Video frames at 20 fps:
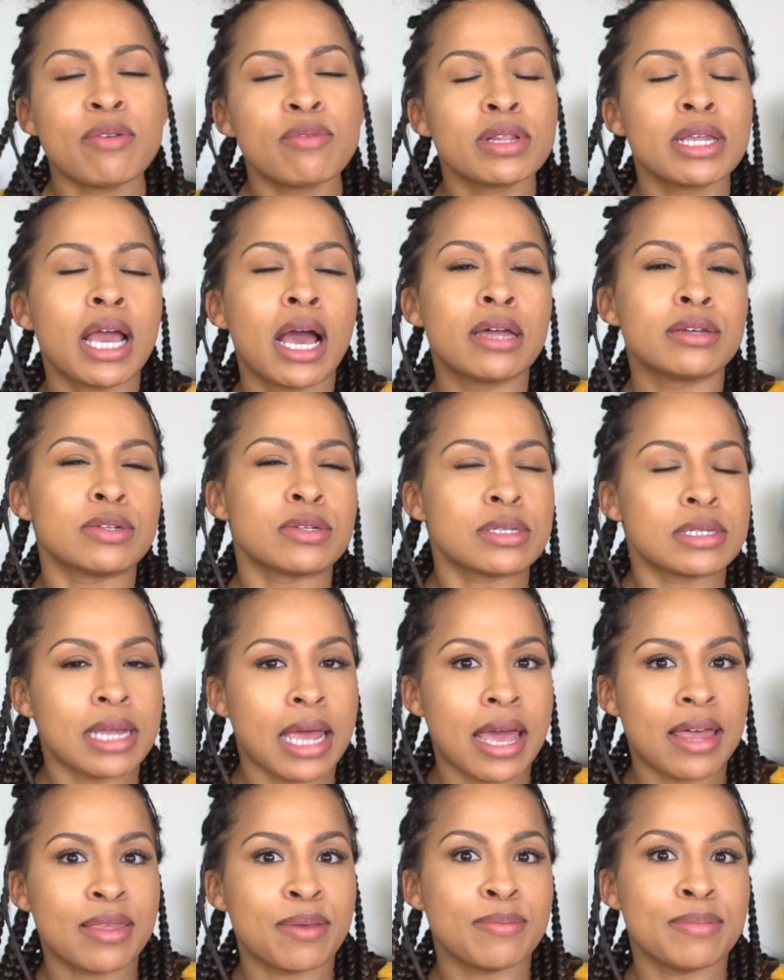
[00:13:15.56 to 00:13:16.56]
really
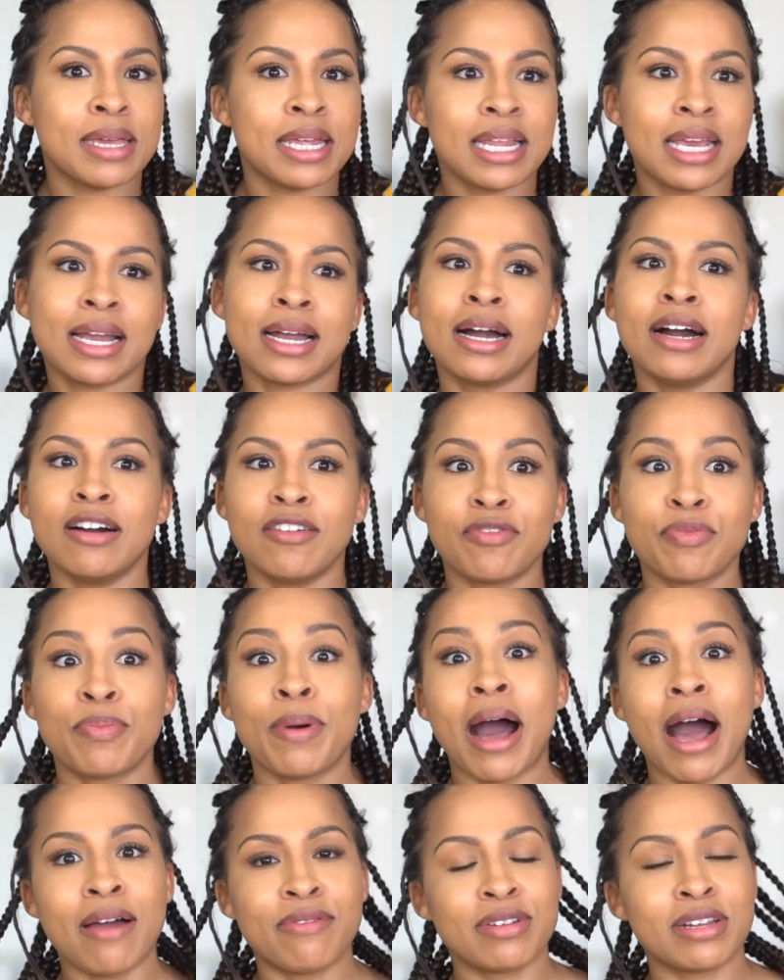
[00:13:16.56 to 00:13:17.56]
understand the meaning of
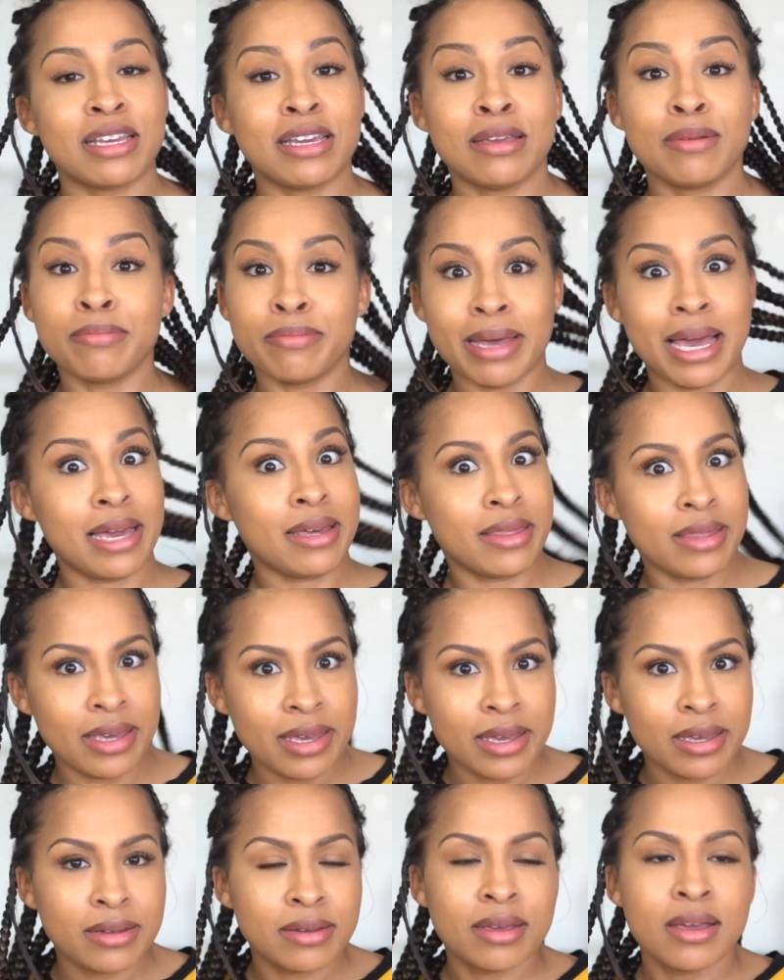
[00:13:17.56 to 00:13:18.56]
poverty back
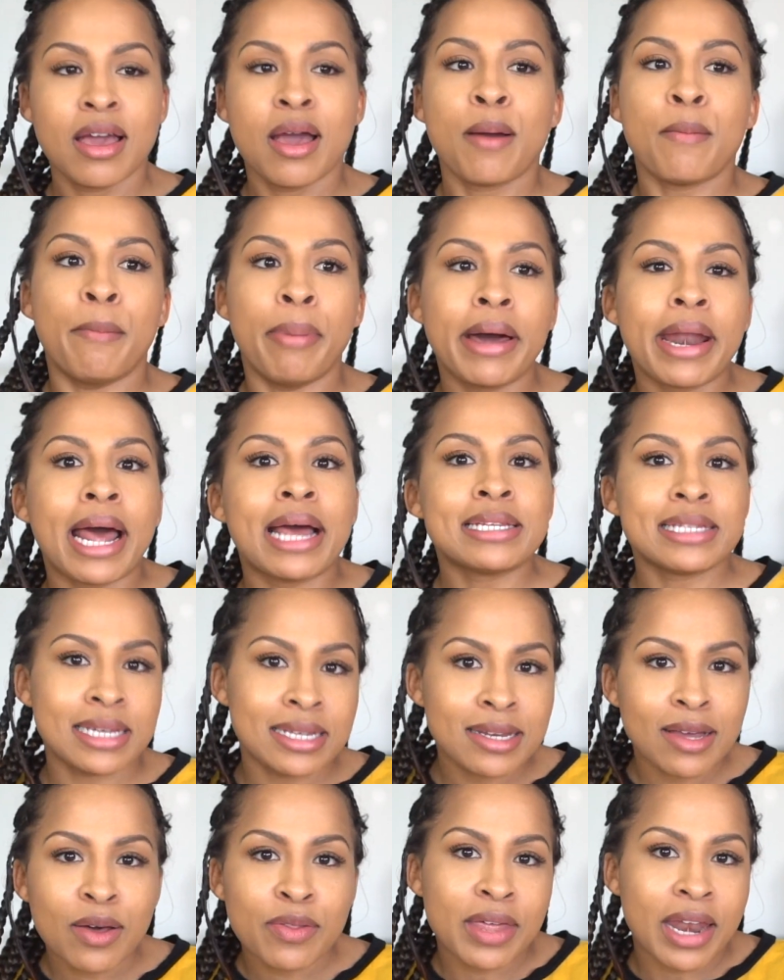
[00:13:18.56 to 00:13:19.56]
then, but I did
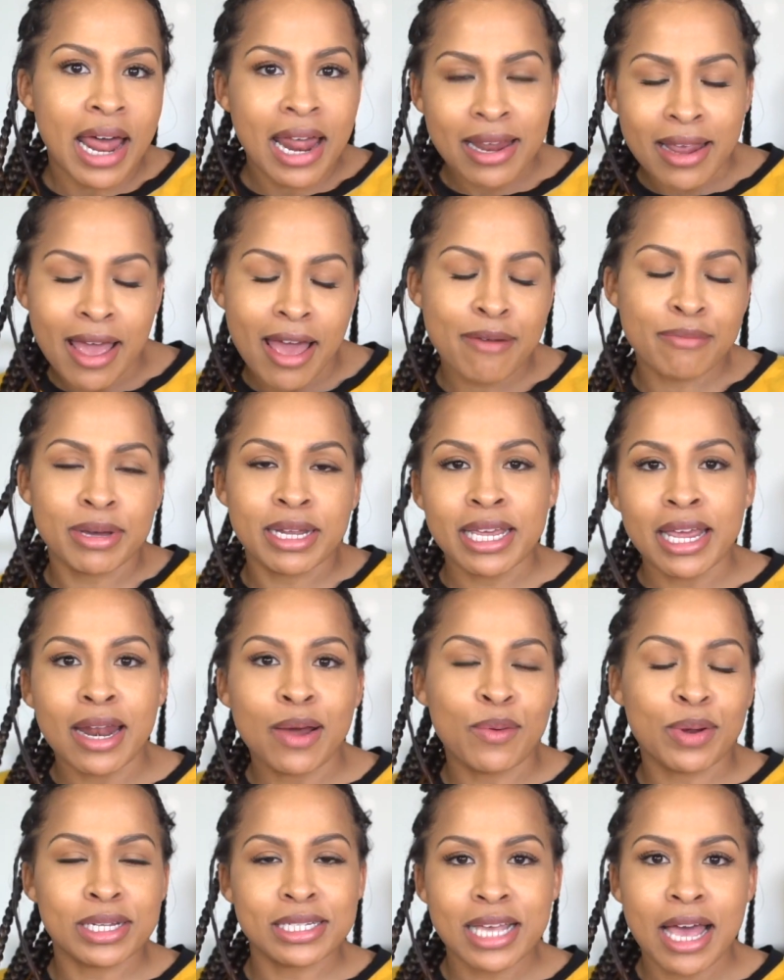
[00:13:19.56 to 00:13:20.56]
know that I didn't have money and I
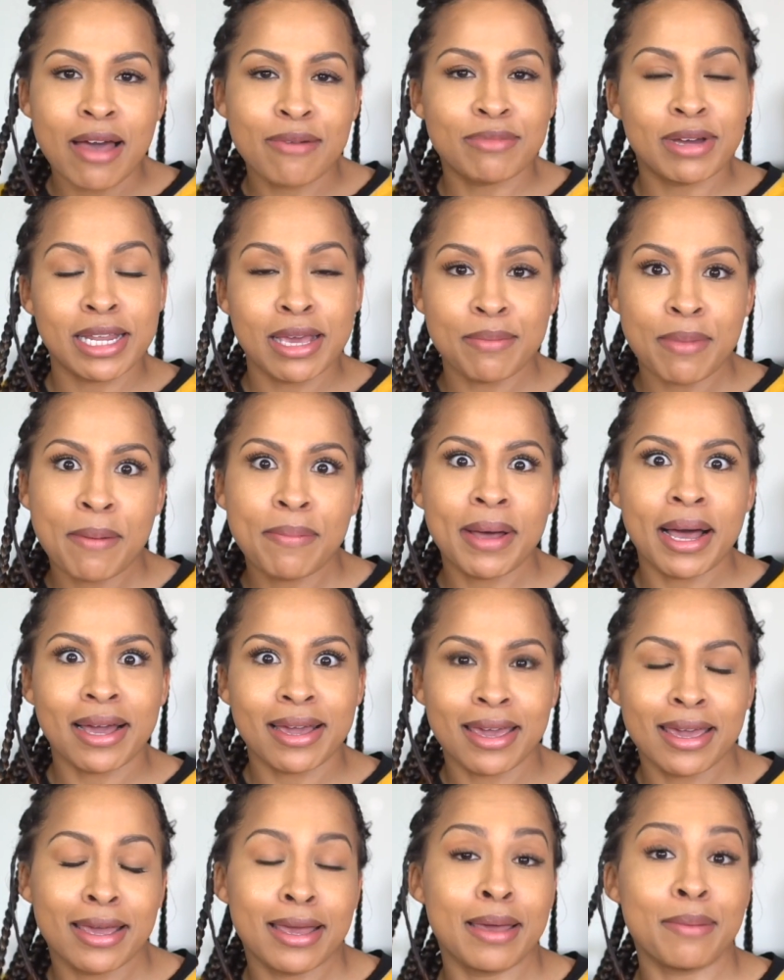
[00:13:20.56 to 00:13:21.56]
wanted to have money in my
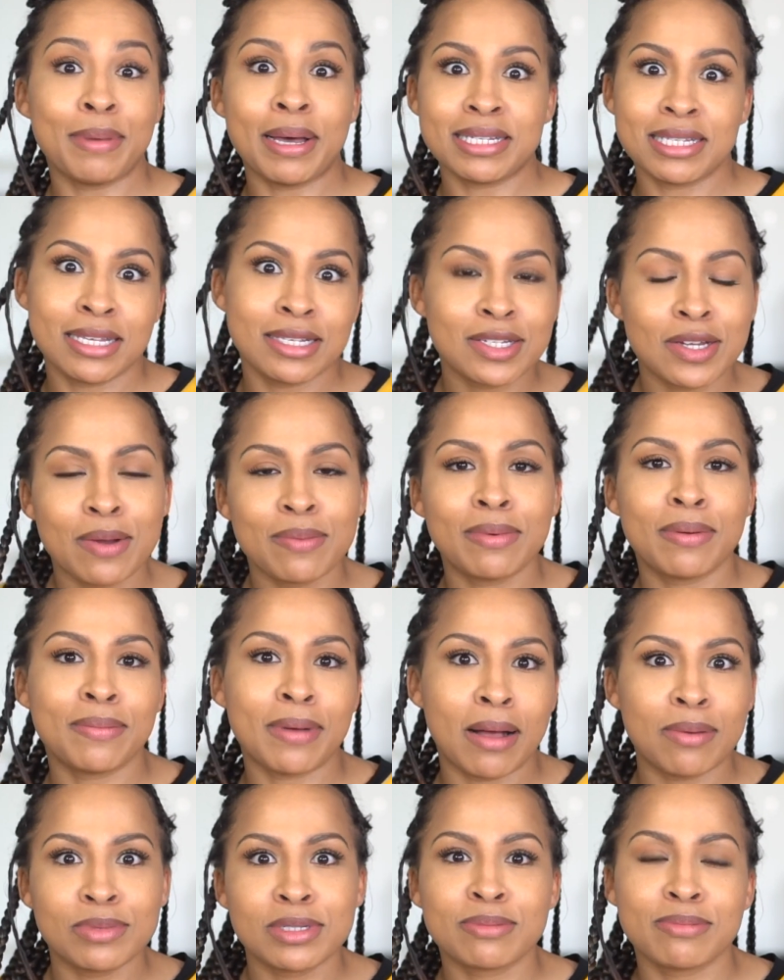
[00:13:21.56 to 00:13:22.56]
pocket, and my sister and my
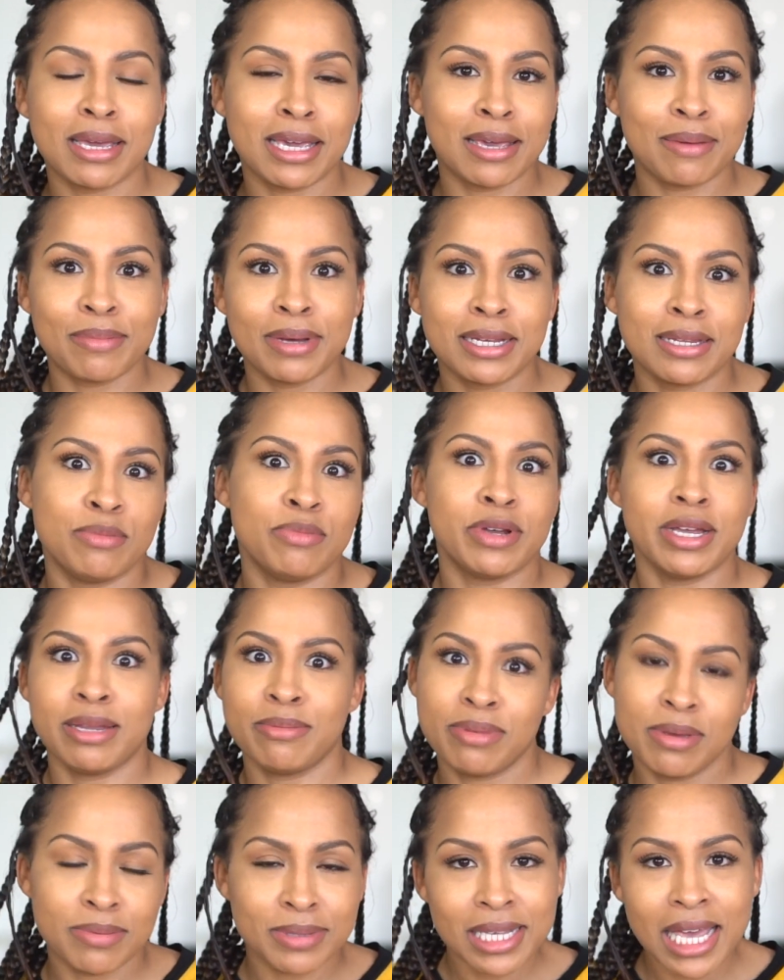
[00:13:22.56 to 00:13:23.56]
mom was making money braiding
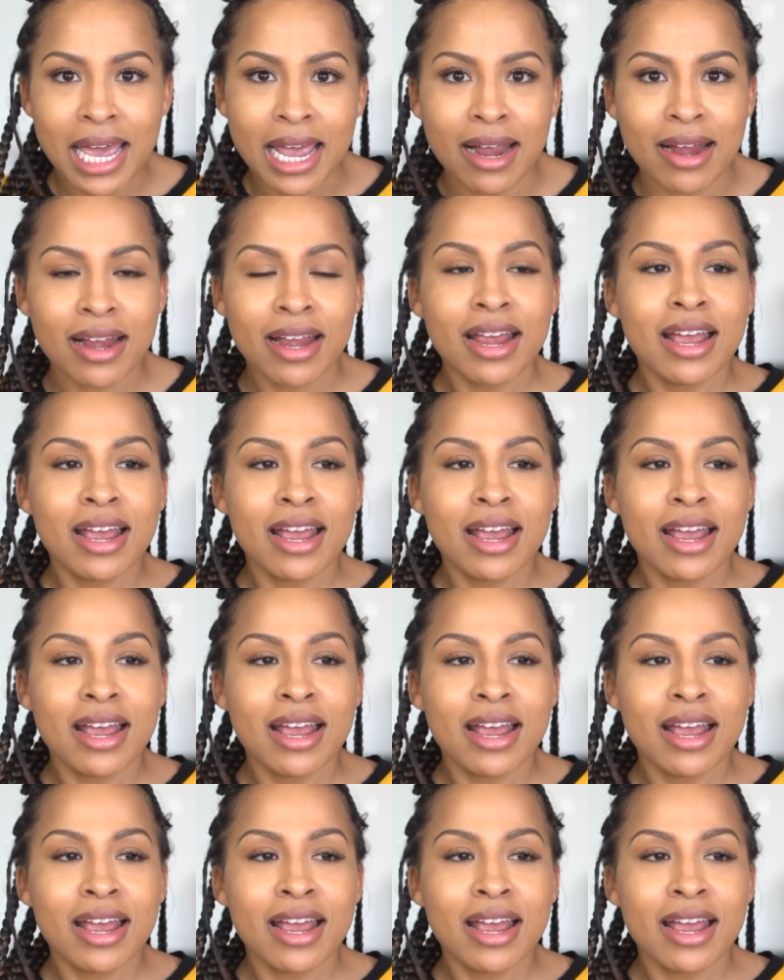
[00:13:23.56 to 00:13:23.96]
people's hair.